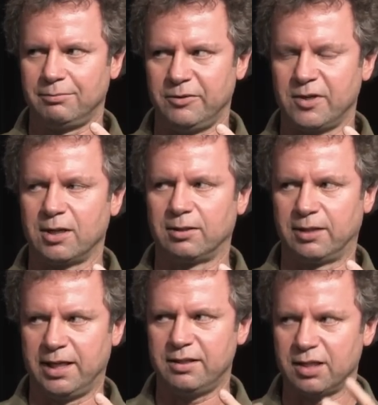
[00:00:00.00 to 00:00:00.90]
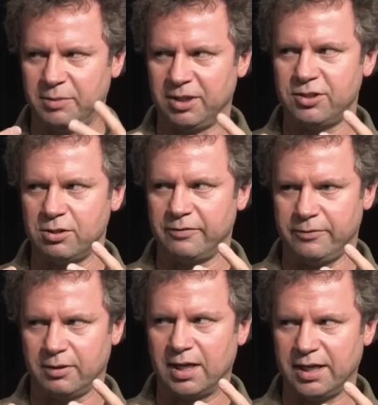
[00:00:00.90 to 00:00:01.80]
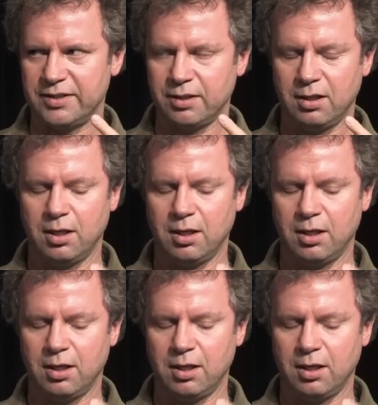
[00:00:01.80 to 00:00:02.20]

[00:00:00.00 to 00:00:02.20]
You've got light coming into your eyes.